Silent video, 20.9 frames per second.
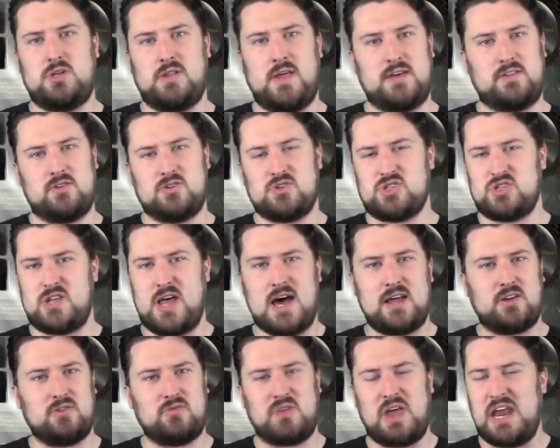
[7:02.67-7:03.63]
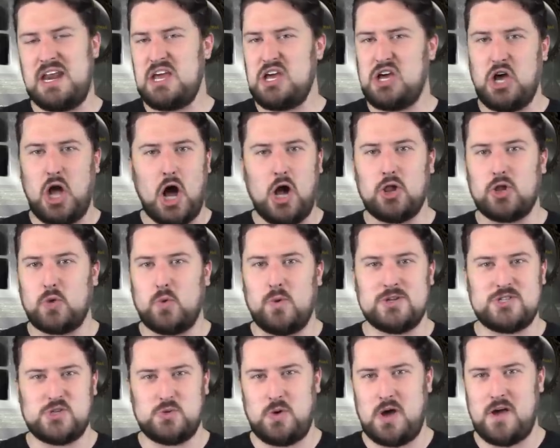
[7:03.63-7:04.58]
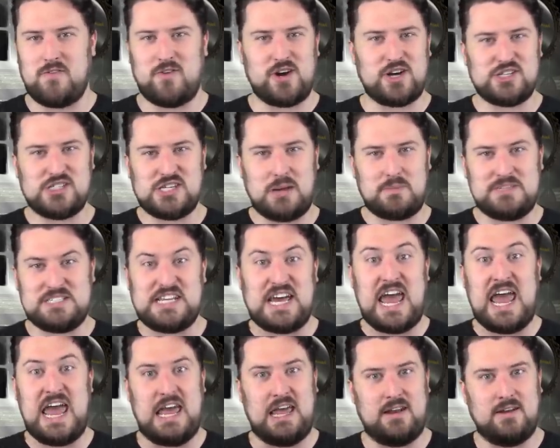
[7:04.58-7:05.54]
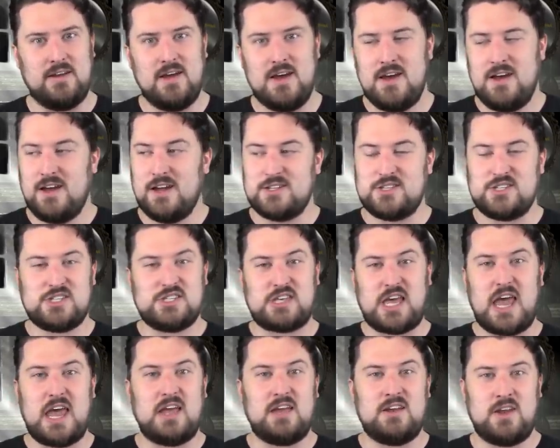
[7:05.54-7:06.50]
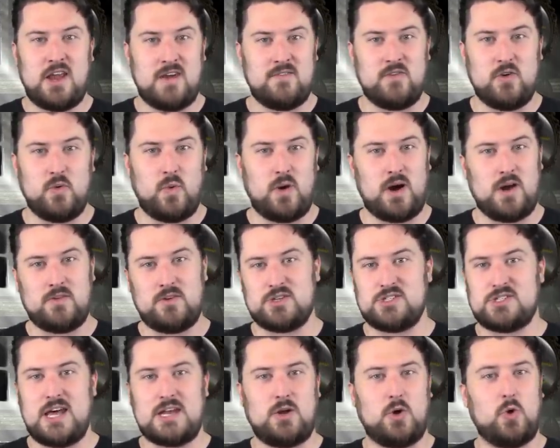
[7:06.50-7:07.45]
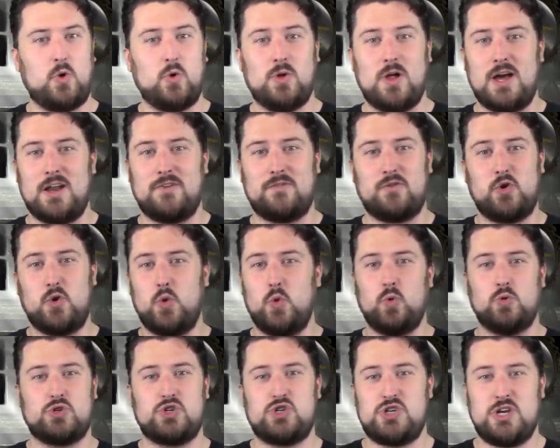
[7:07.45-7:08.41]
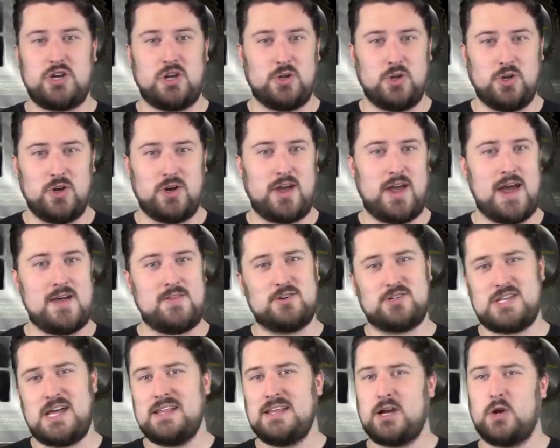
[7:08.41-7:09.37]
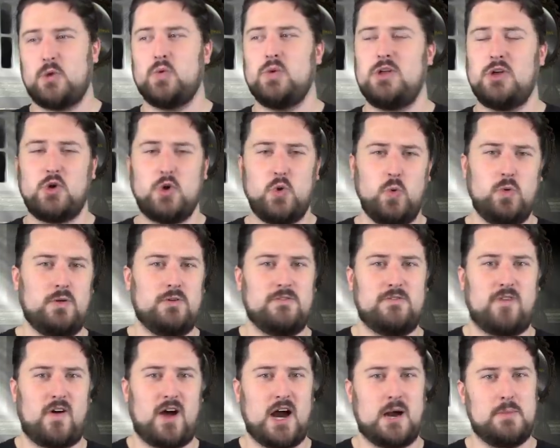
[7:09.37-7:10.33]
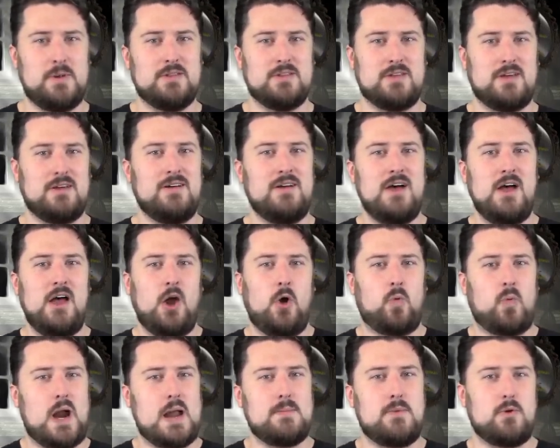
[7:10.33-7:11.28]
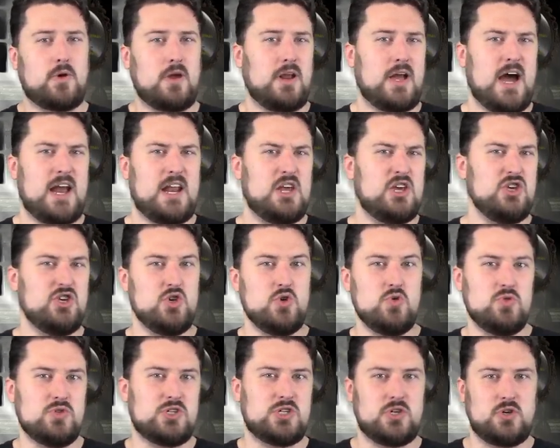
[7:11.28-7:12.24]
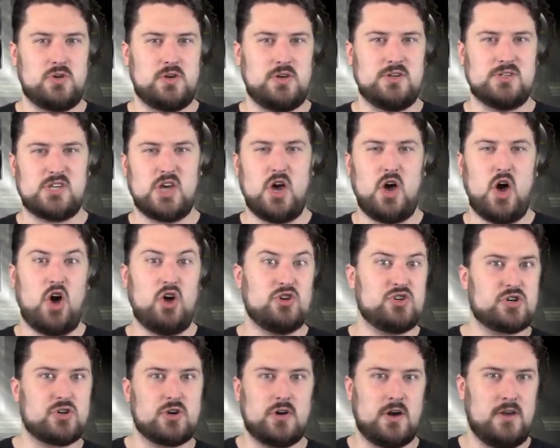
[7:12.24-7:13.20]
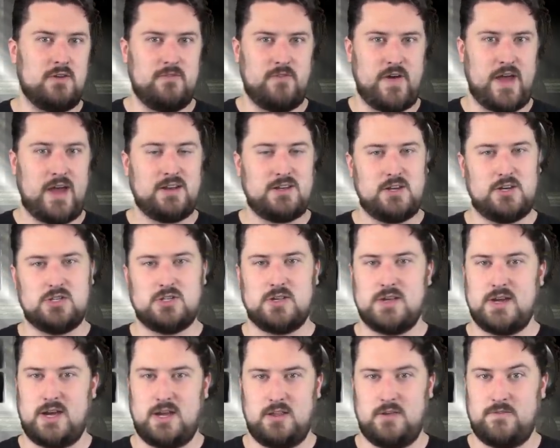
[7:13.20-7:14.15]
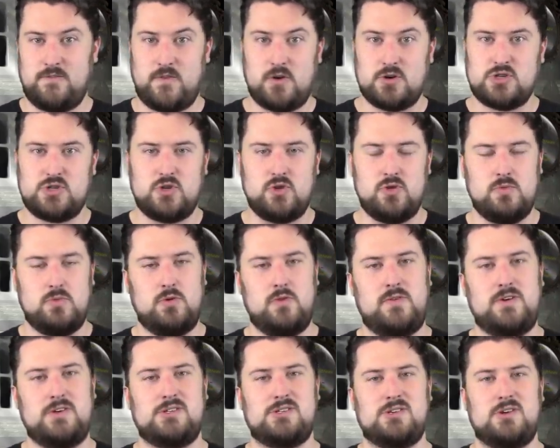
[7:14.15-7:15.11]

Like, there's not any color whatsoever except tan. It's sand everywhere. There's not a whole lot of cool shit to look at. There's not like a really cool environment that Rambo can kind of use to his hunter advantage like in the first two movies.